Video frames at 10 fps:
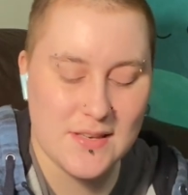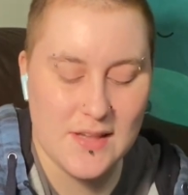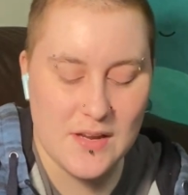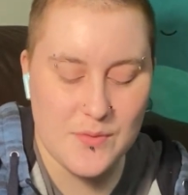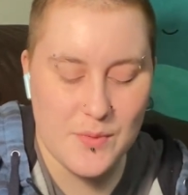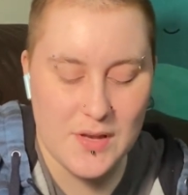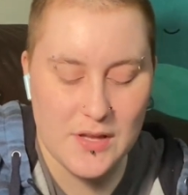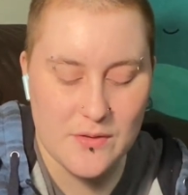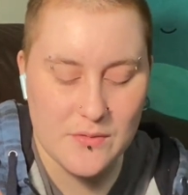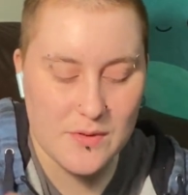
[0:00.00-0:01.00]
Like when
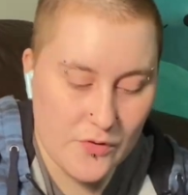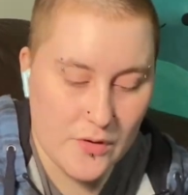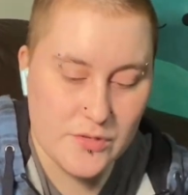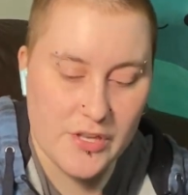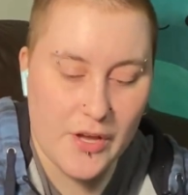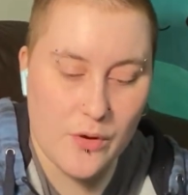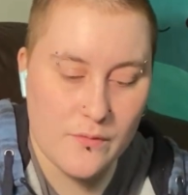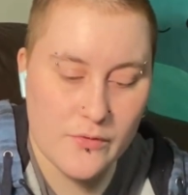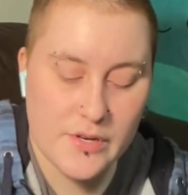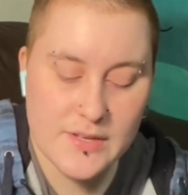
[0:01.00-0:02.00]
you crochet
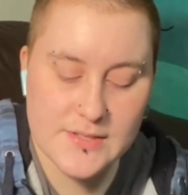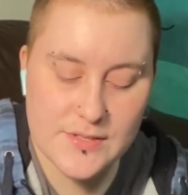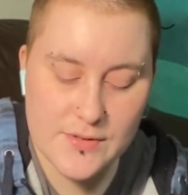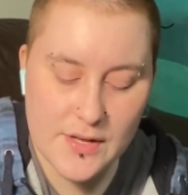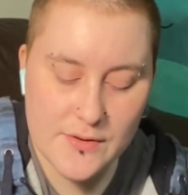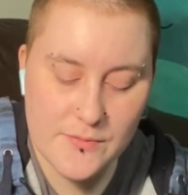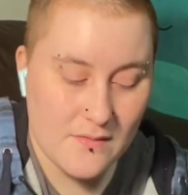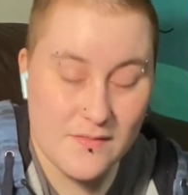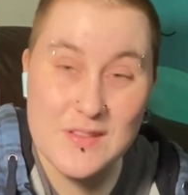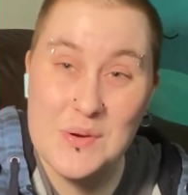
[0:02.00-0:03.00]
over it as you go.
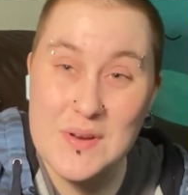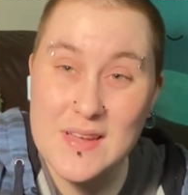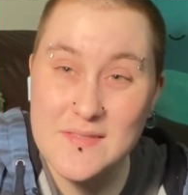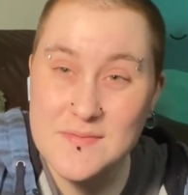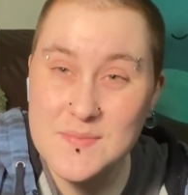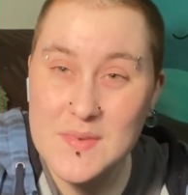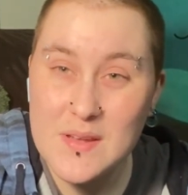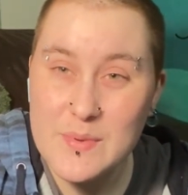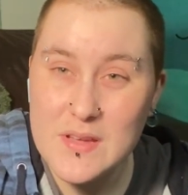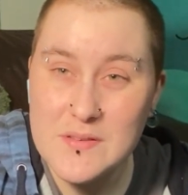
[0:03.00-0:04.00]
Floating,
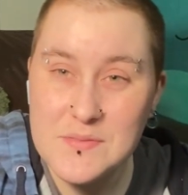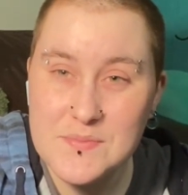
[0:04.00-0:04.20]
maybe?